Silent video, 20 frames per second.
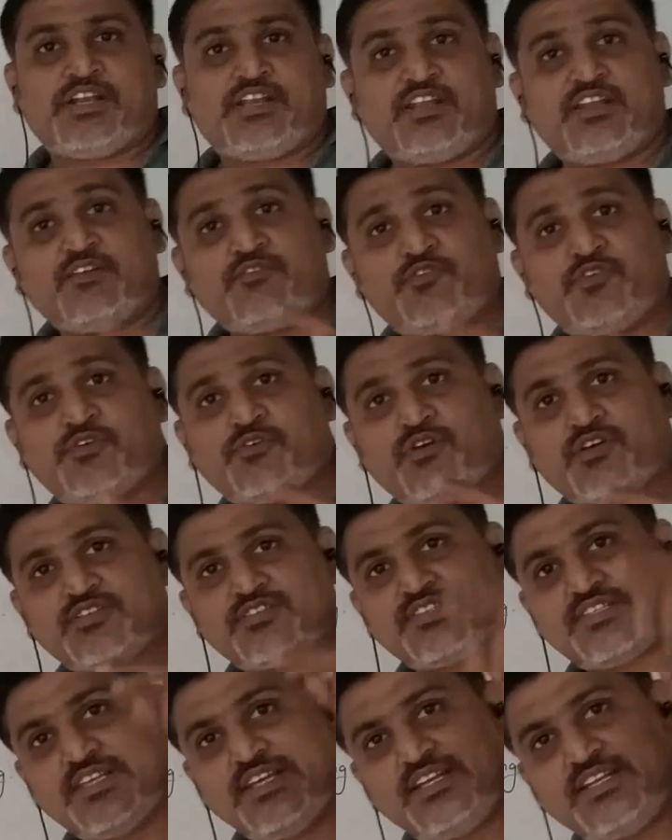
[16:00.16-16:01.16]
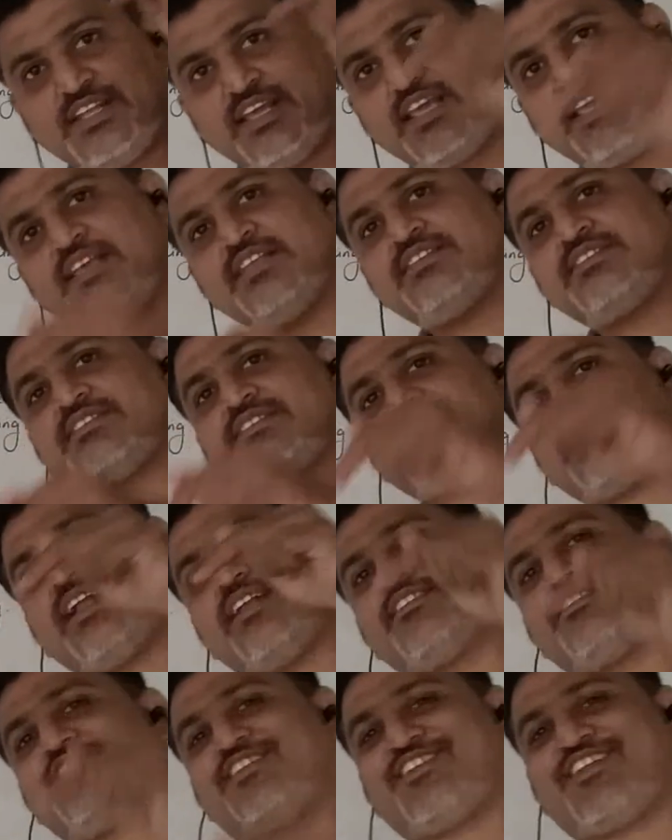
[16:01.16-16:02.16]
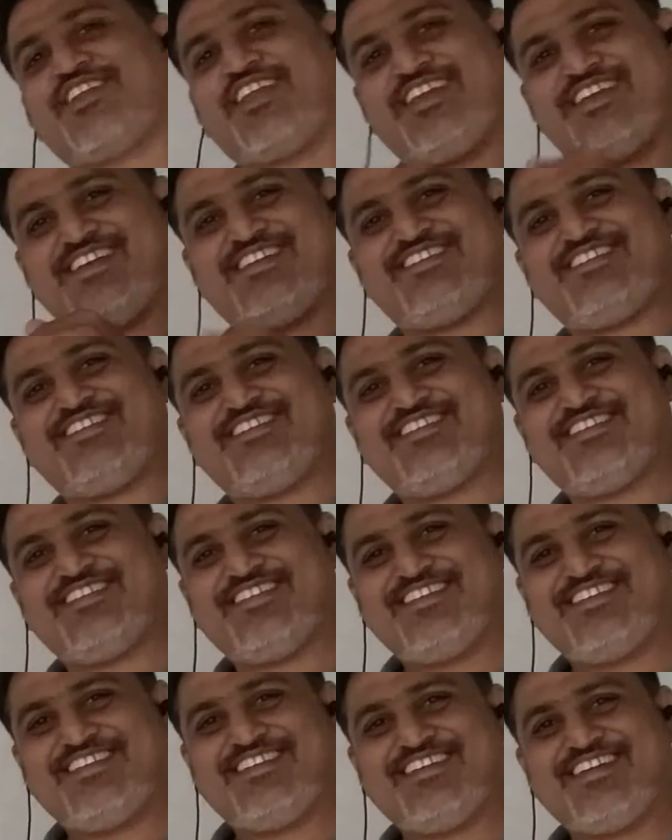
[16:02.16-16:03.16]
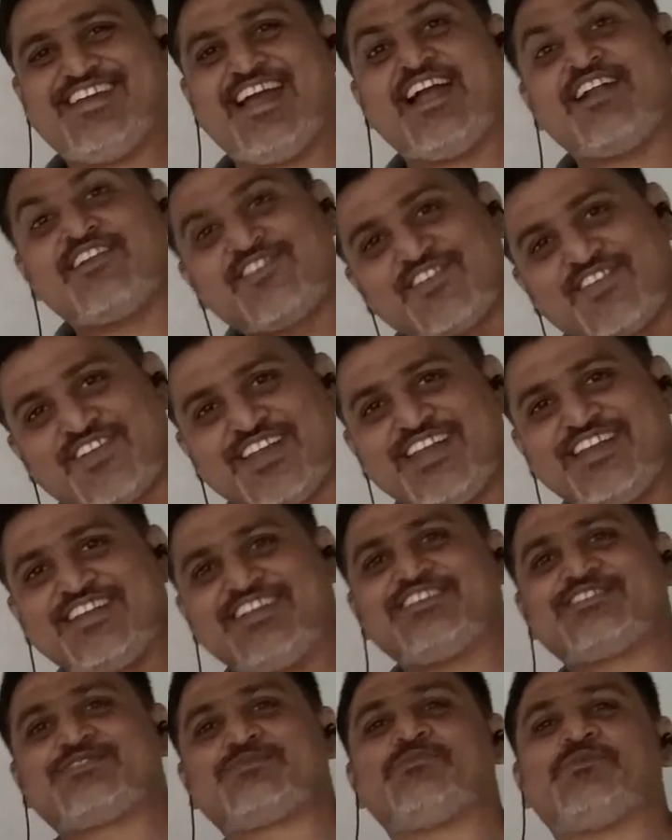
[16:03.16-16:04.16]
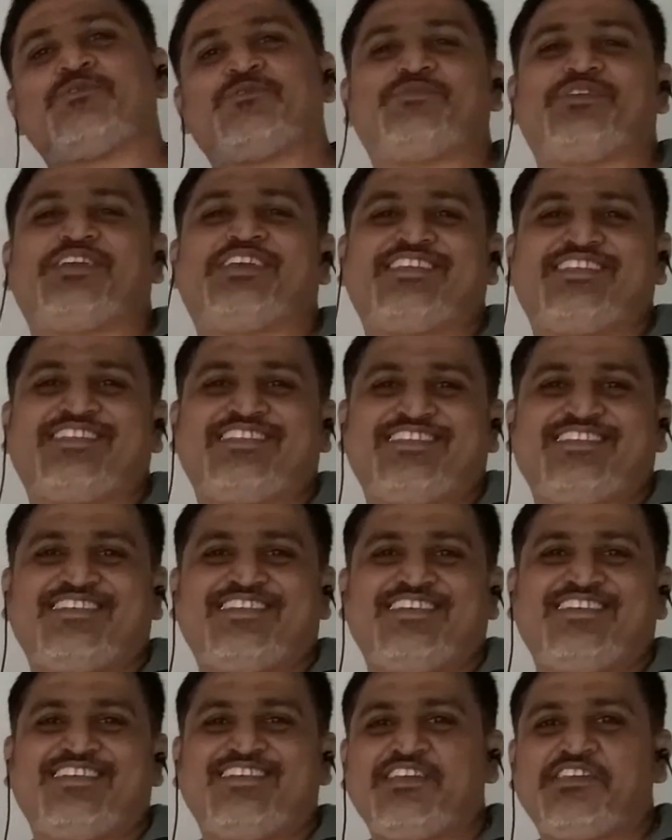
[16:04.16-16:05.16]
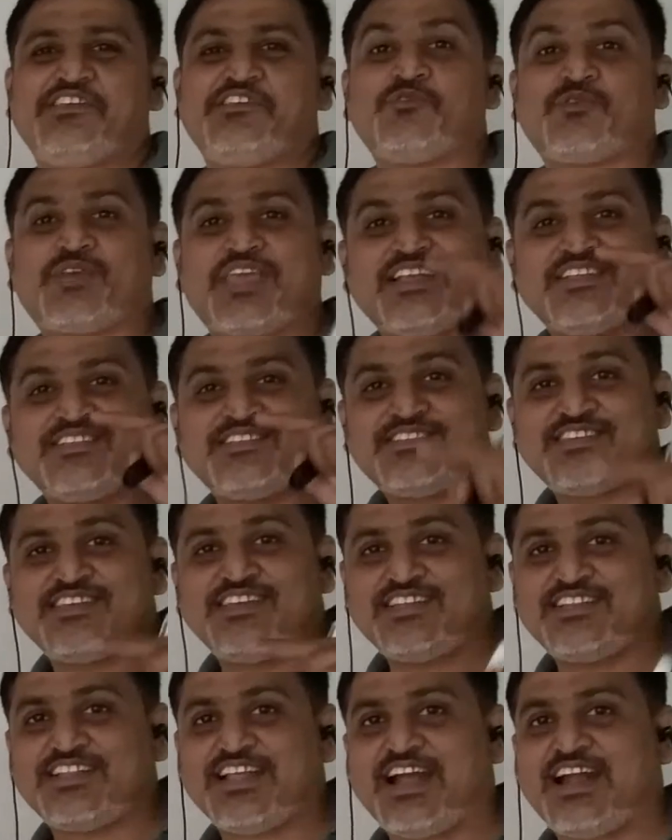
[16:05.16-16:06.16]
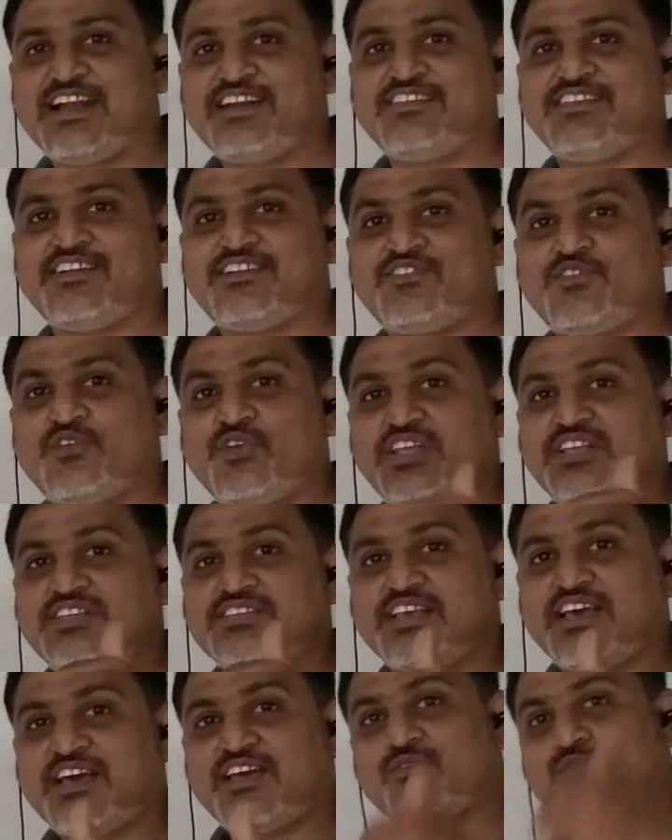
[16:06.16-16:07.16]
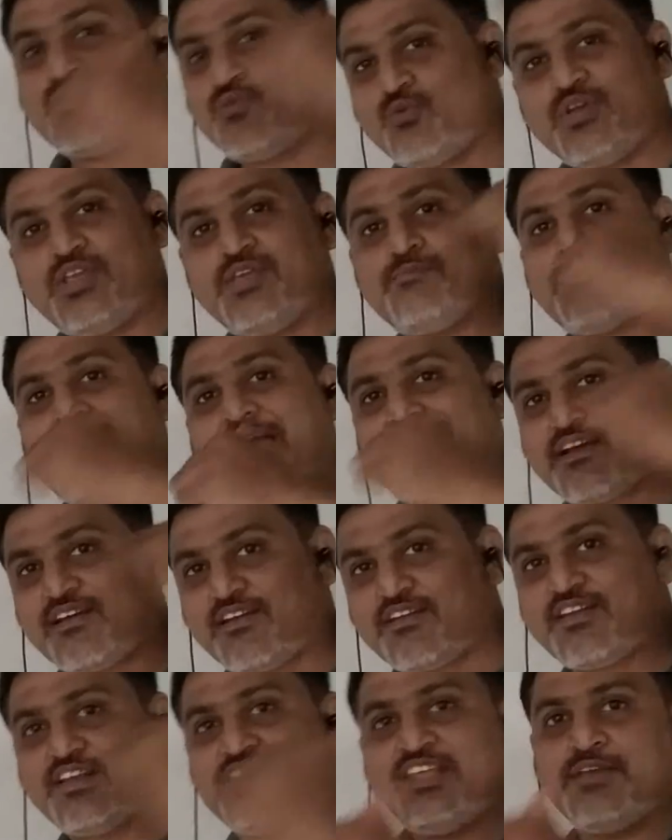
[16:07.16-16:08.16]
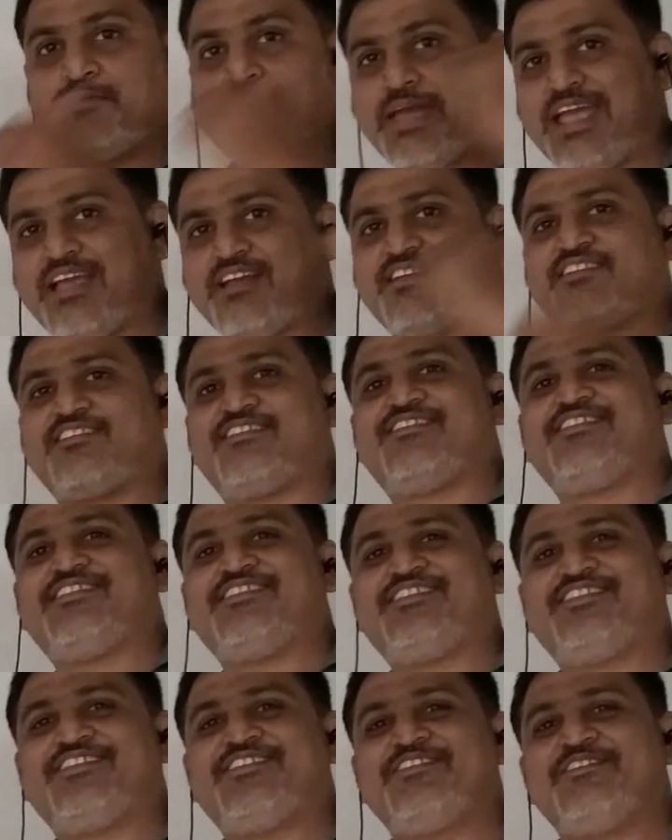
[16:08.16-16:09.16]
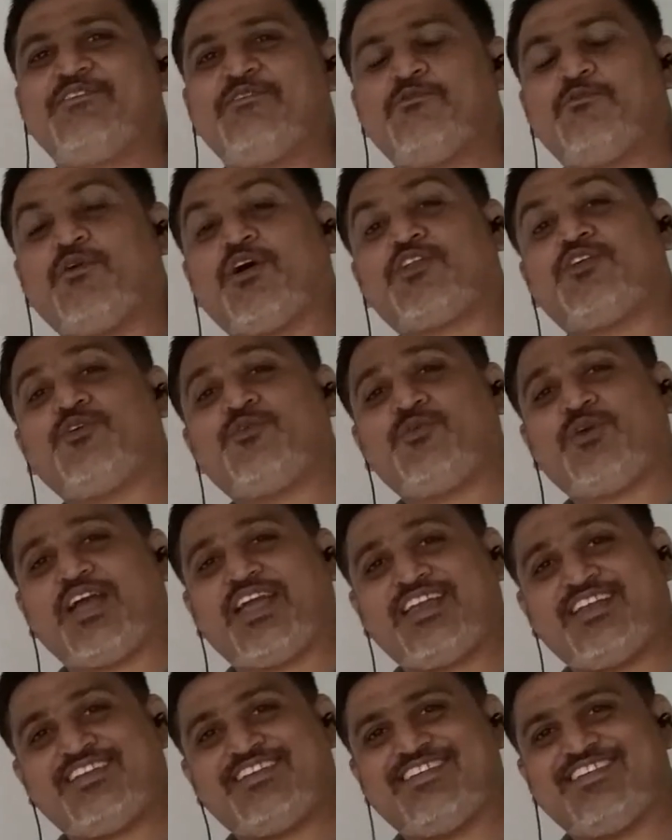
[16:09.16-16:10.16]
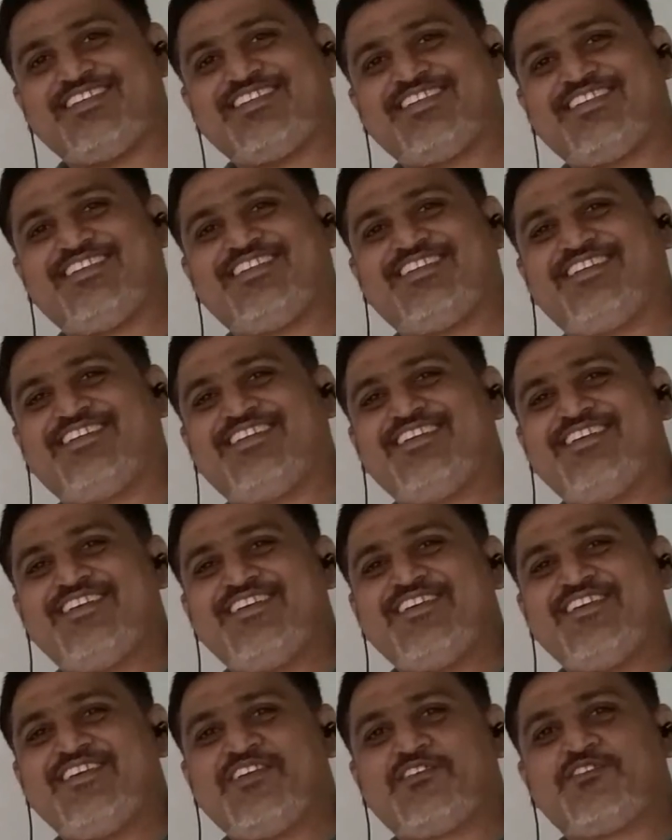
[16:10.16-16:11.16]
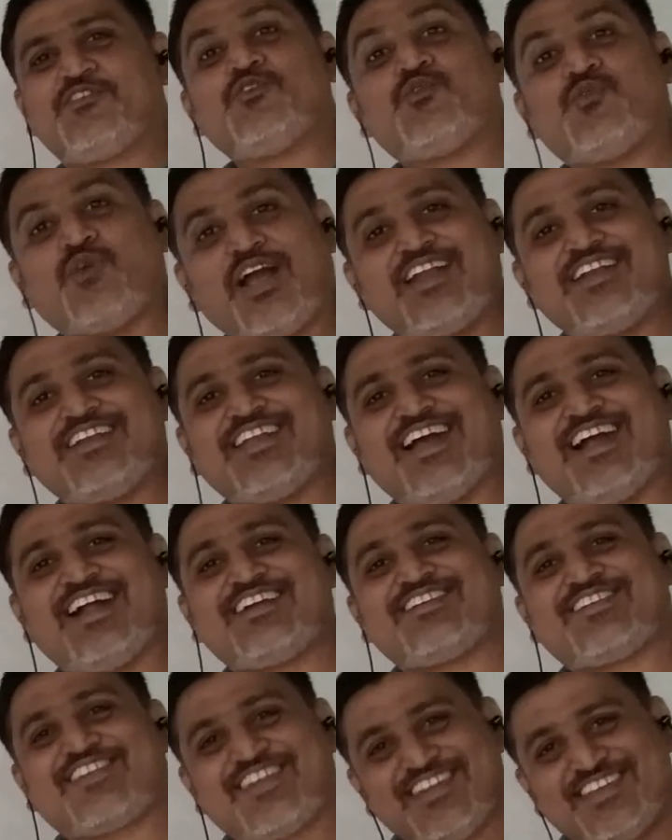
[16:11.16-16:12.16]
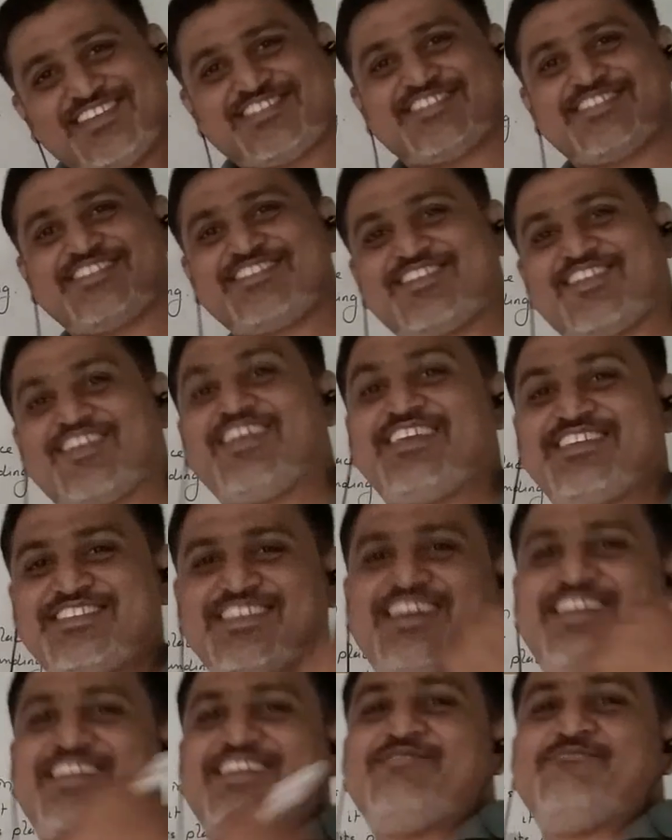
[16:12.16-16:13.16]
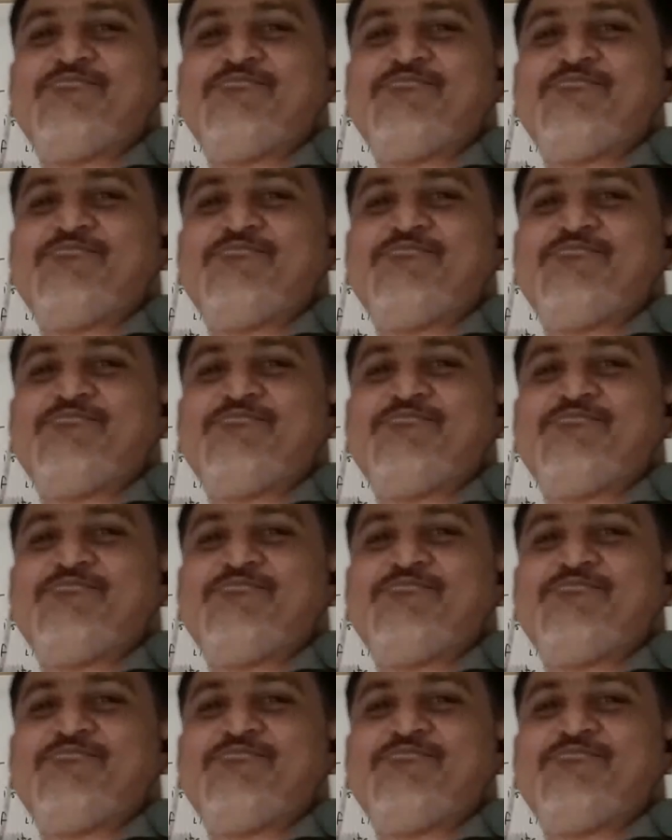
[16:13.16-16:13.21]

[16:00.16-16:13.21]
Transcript: if you are sitting inside a train and train is moving, you can see that the trees are going back, running back. What you find? You find that trees are in